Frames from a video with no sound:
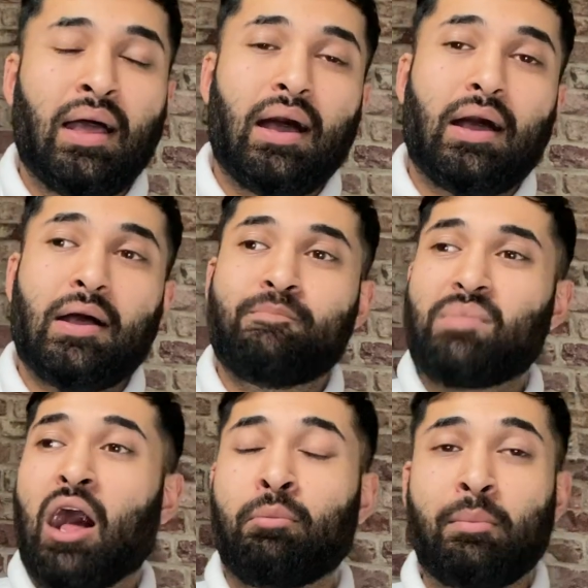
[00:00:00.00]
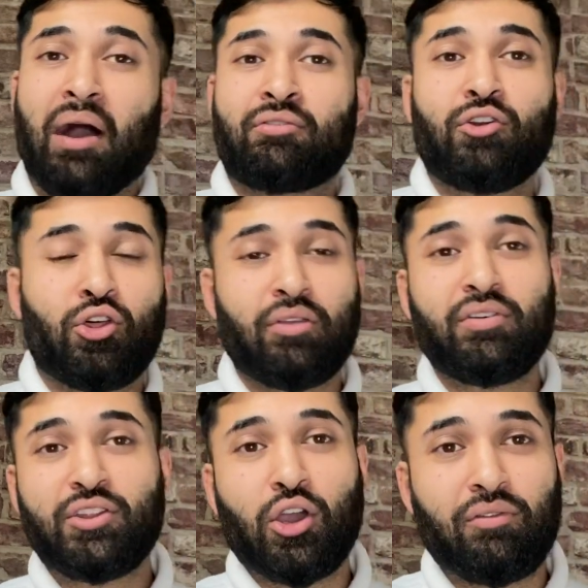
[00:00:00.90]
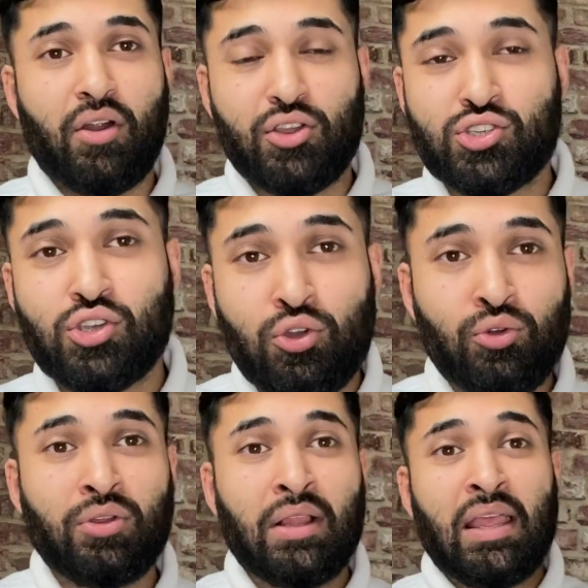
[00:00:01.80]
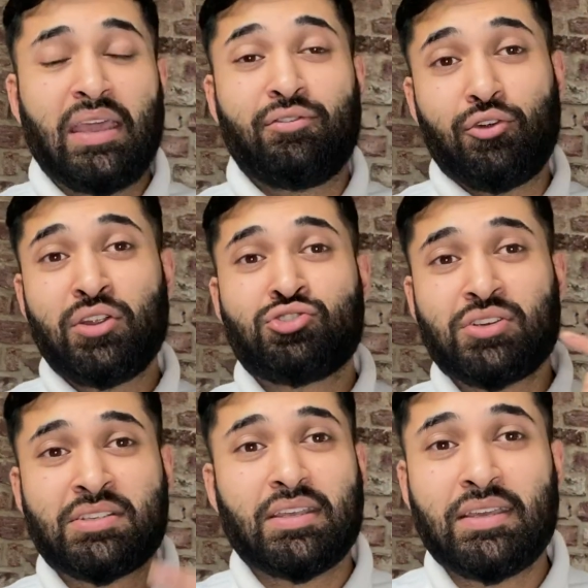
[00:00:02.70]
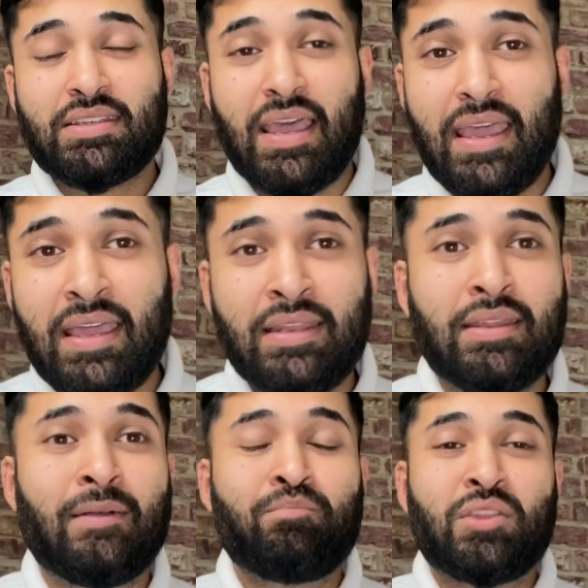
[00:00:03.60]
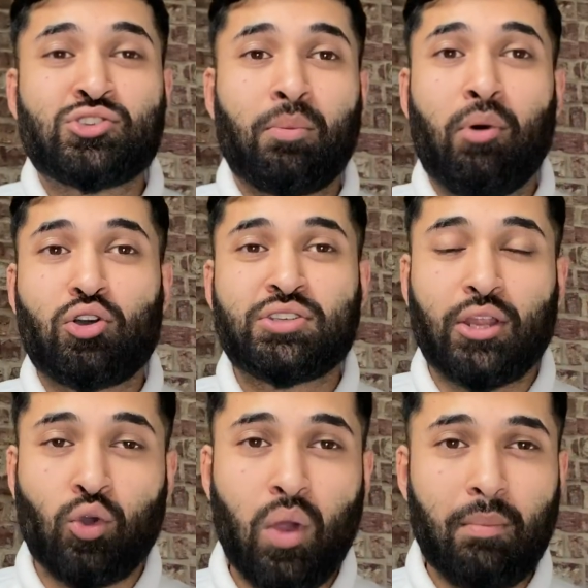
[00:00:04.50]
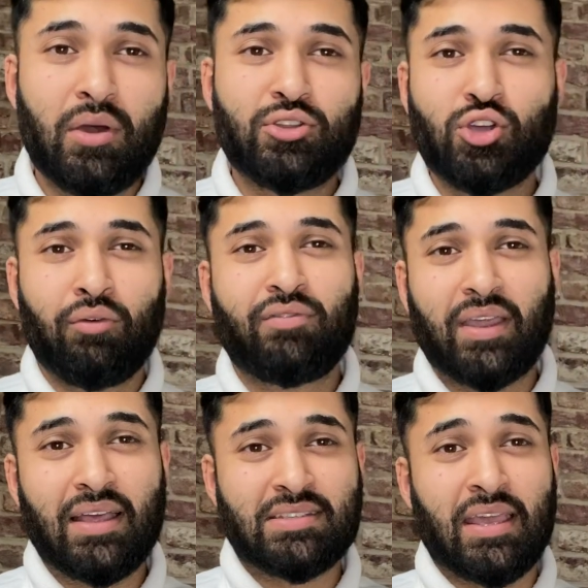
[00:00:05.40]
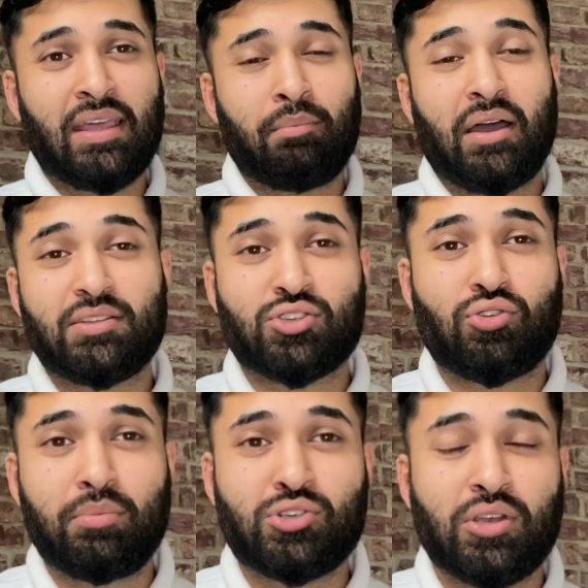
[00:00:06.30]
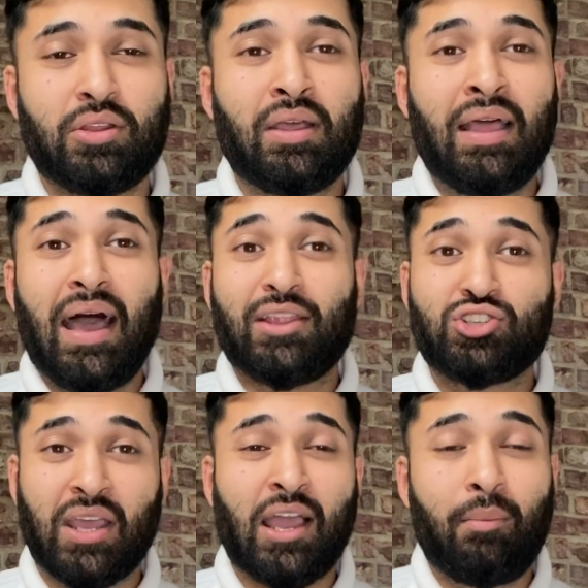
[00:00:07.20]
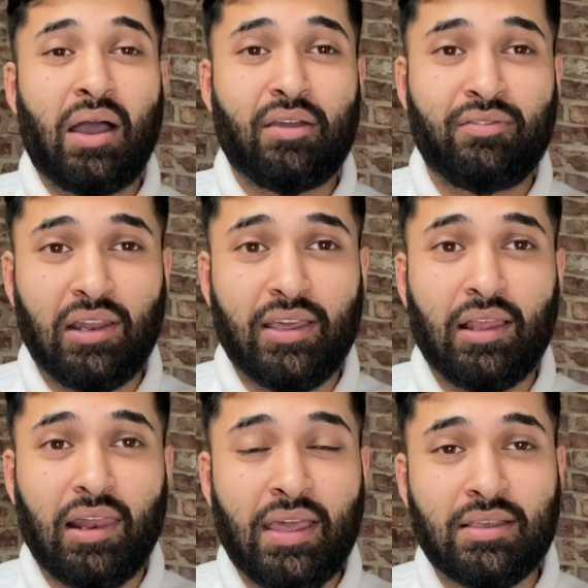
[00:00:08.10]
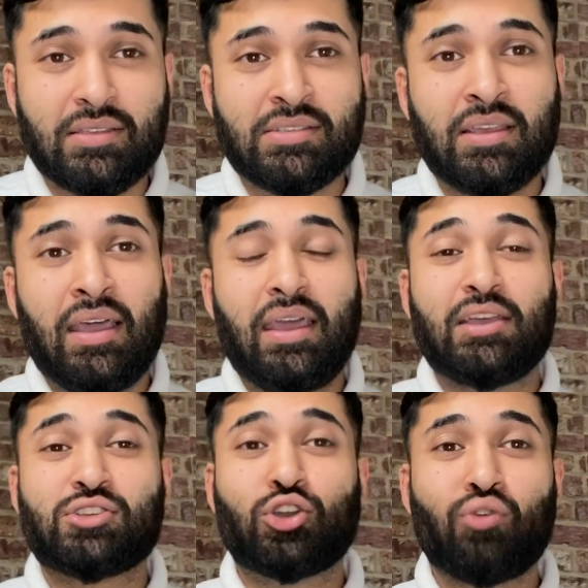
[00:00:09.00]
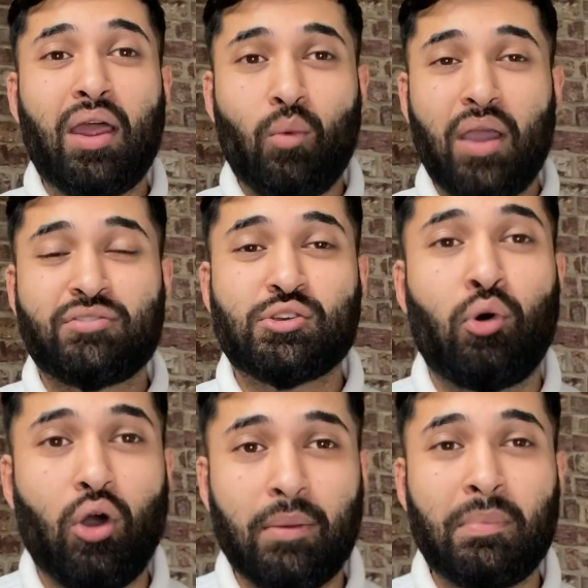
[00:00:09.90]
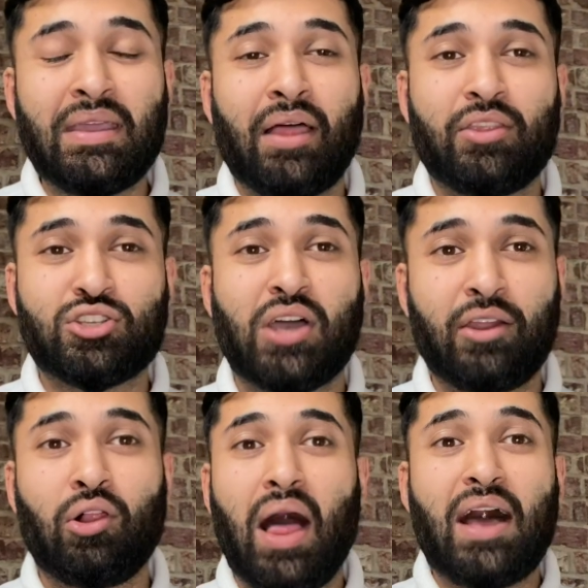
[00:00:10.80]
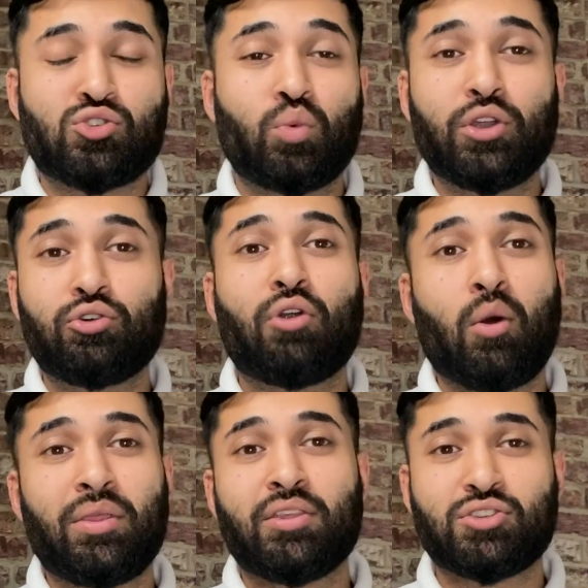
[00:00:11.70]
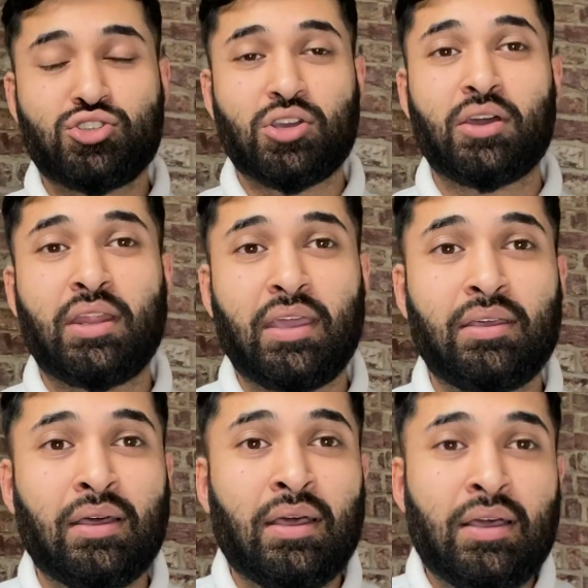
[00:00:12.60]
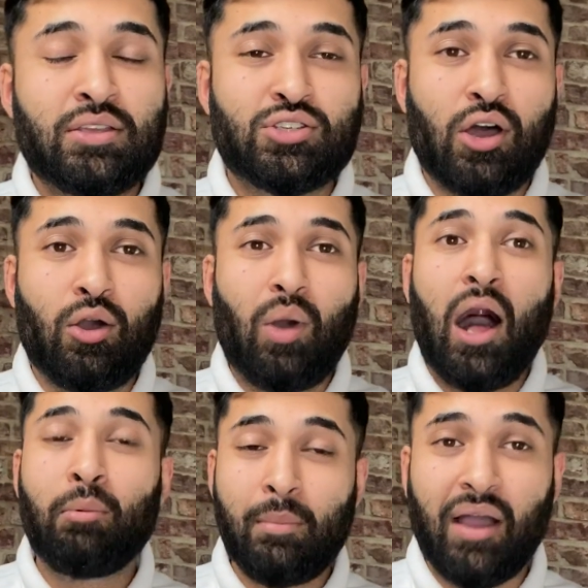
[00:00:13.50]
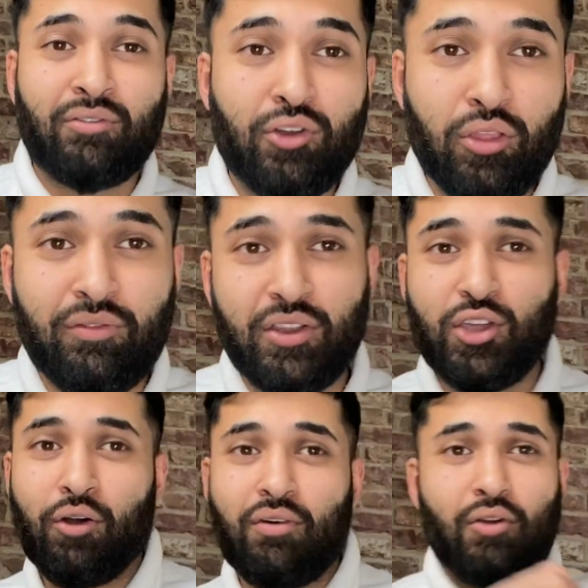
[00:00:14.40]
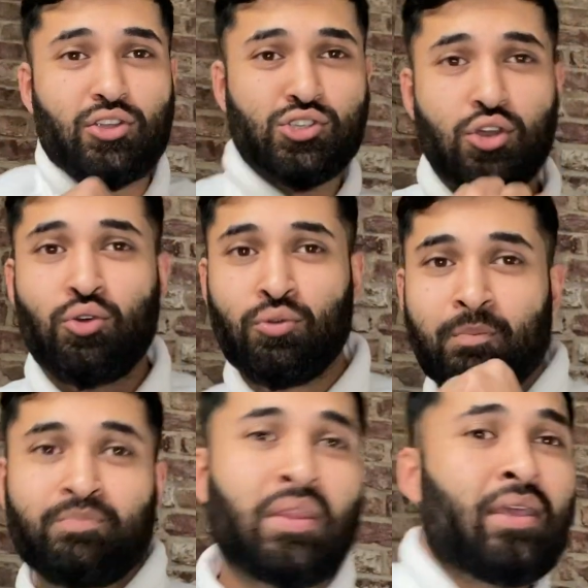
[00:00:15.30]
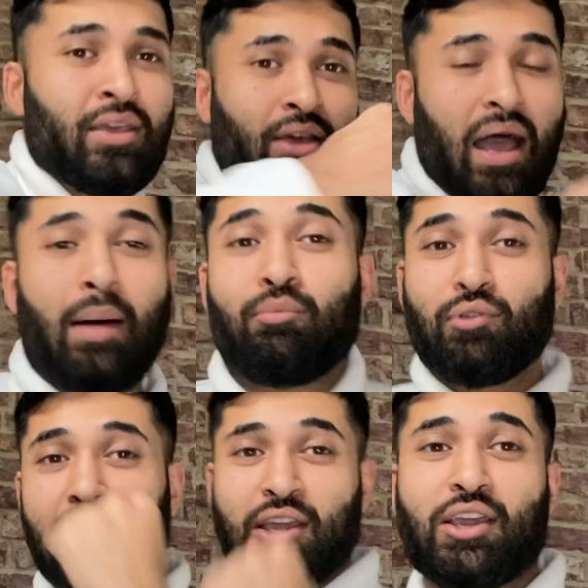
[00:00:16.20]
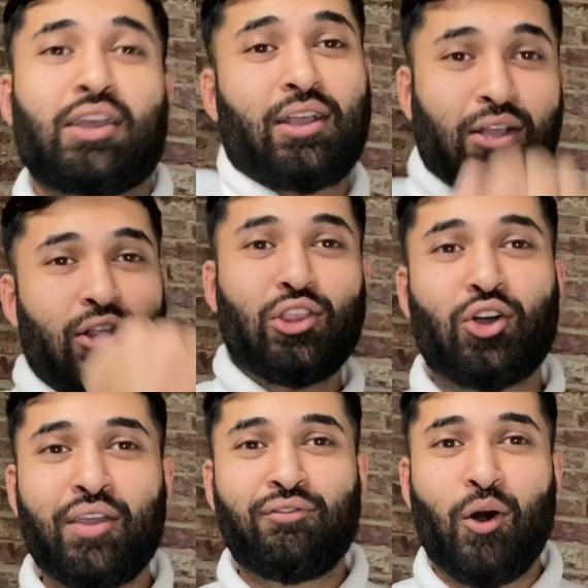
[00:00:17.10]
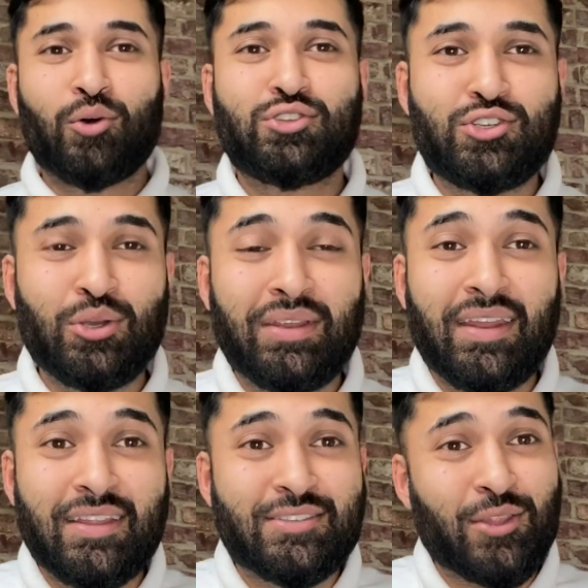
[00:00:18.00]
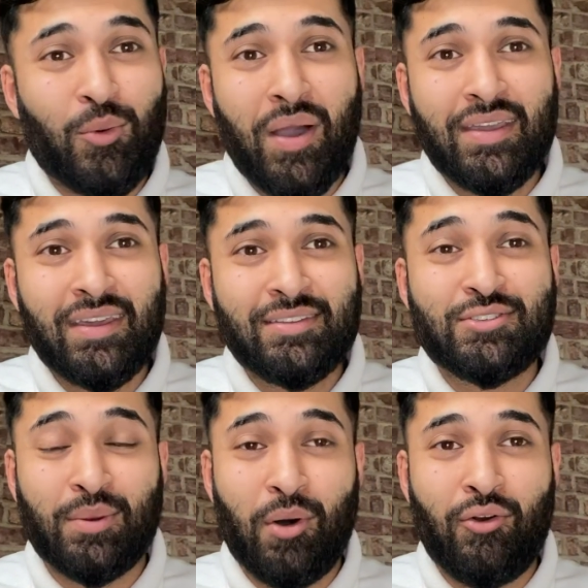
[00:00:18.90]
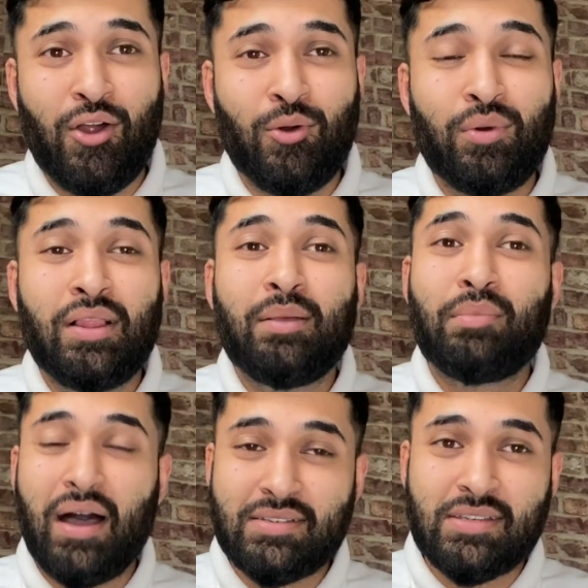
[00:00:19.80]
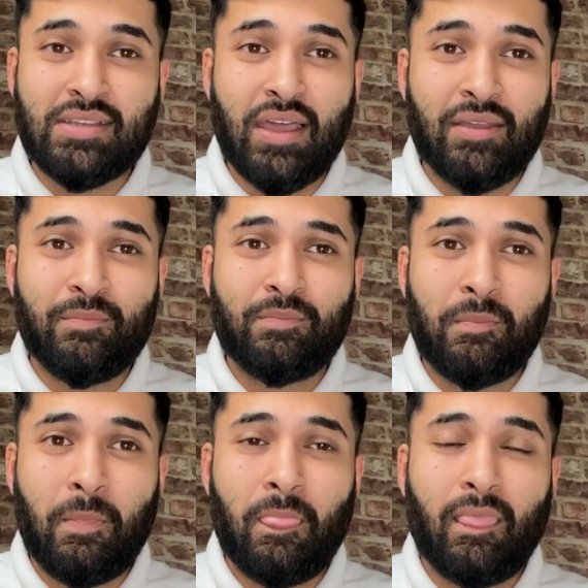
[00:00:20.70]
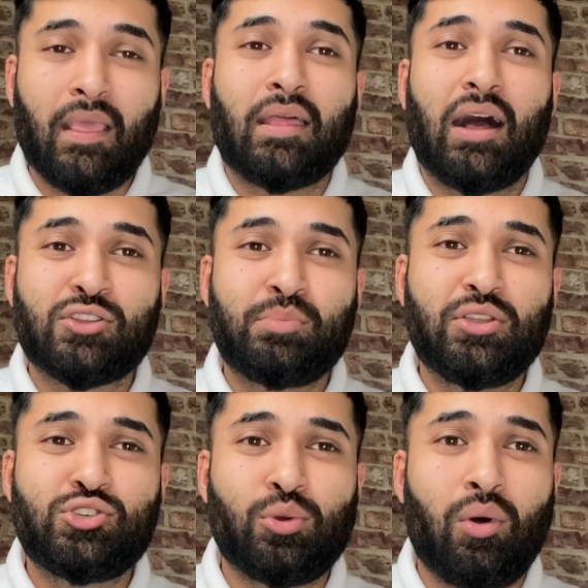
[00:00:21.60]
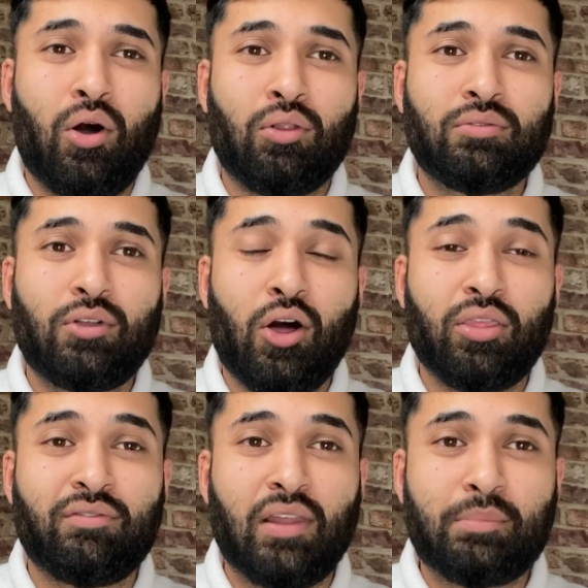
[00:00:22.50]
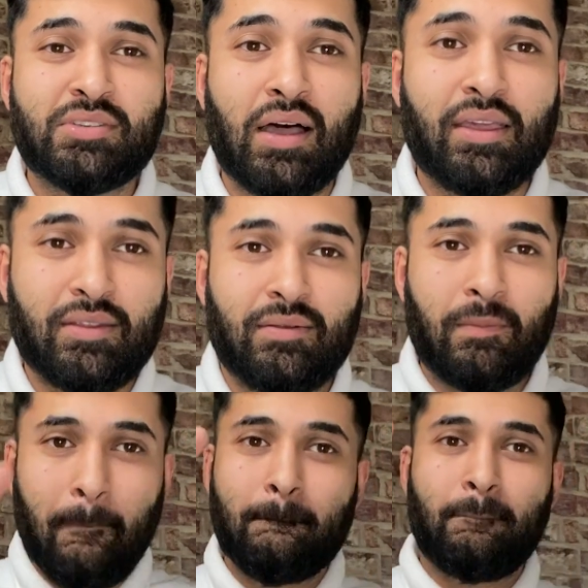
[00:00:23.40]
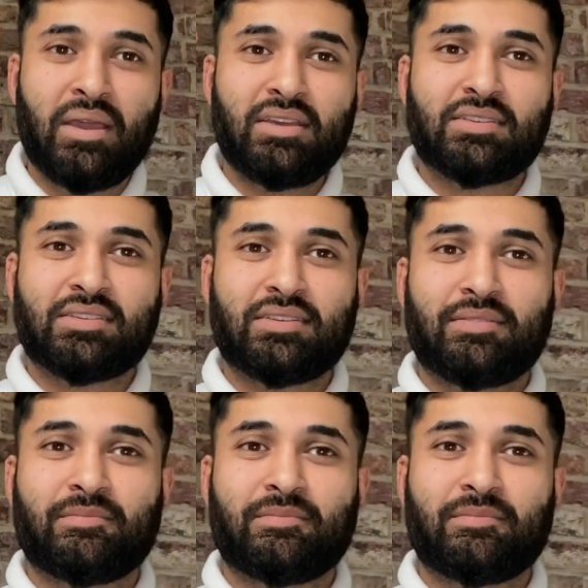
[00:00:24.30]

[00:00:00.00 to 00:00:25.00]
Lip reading: I'll be back for another video very soon. If you're interested in some boxing equipment, don't forget to hit my description and check out my affiliate links. It's a great way of supporting me and the channel as we grow in this journey. So I'll be back for another video very soon. I'm looking forward to tuning into the weigh-in tomorrow. But as I say, I'll speak to you all on the flip side. Peace.